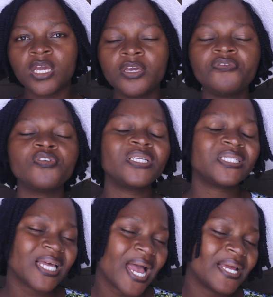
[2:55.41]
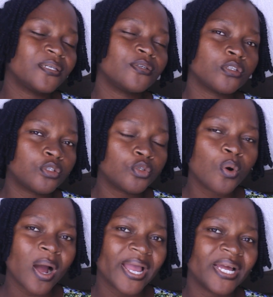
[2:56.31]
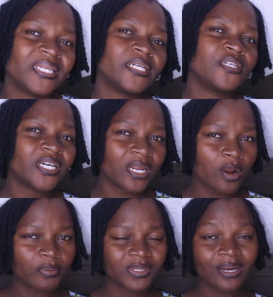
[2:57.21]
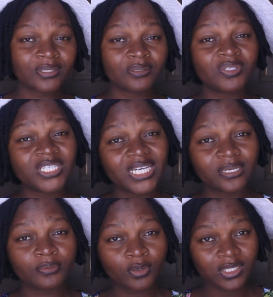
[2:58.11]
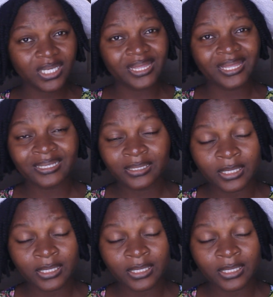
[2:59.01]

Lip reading: If you decide not to go ahead, then you can opt out immediately, because at that